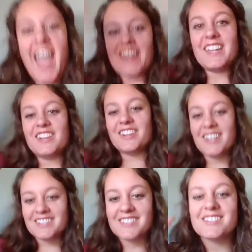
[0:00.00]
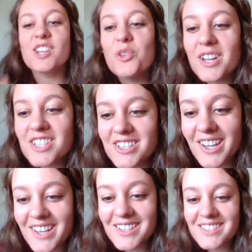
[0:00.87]
And here it is. The question
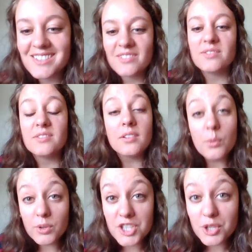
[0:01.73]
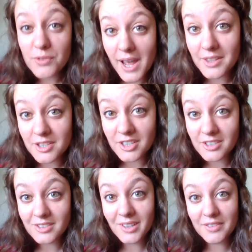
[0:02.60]
is Would you rather
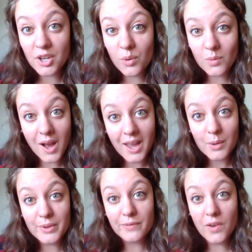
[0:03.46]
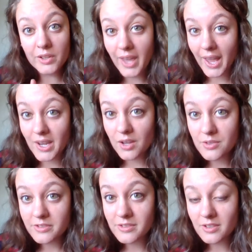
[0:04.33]
live in Hawaii with
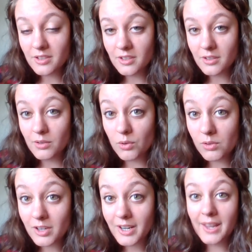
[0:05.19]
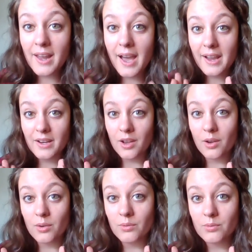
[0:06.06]
volcanoes or in
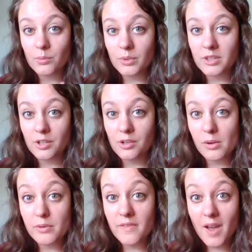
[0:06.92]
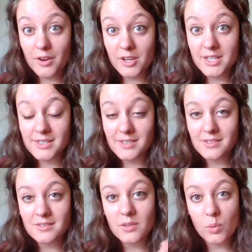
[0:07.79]
Idaho with the coronavirus?
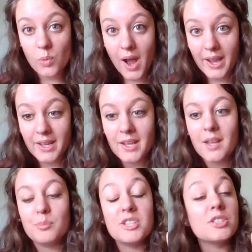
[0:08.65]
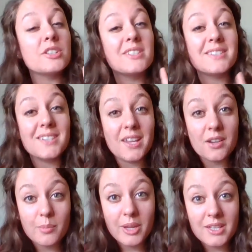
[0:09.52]
Why? Be sure to state
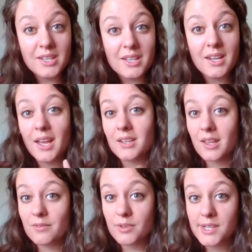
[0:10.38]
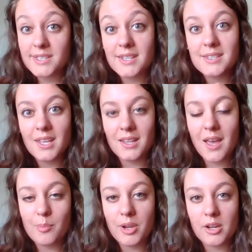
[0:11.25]
your opinion and give reasons in
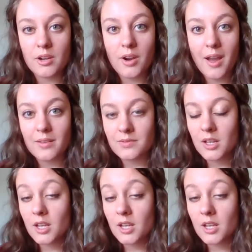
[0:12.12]
that paragraph.